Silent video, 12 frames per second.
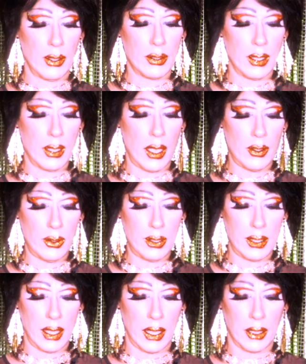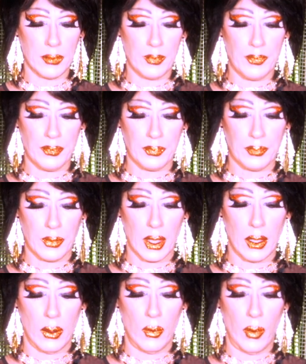There's another scene
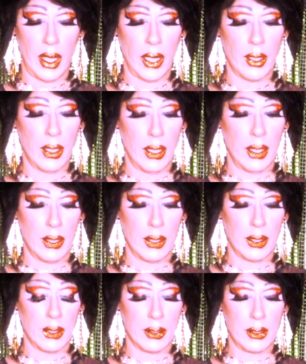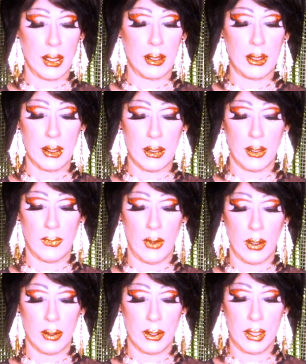where the citizens of
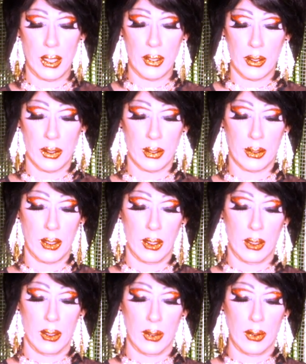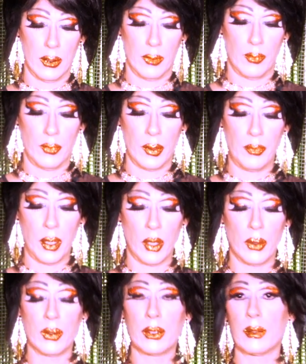Angers
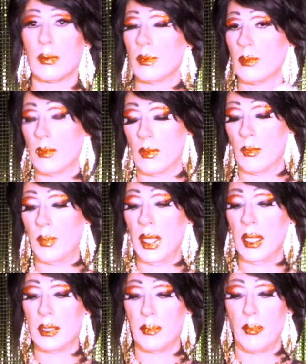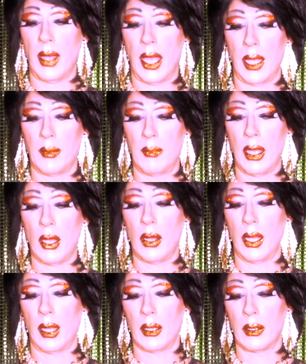propose peace by
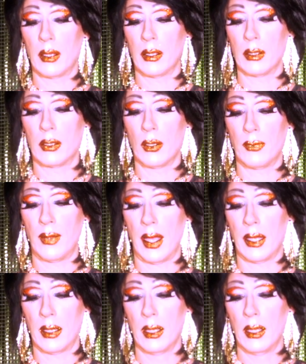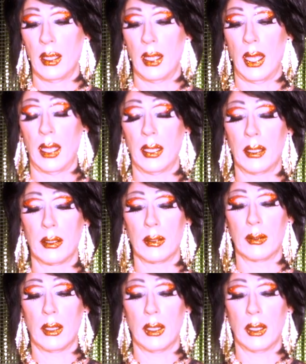marrying the Dauphin and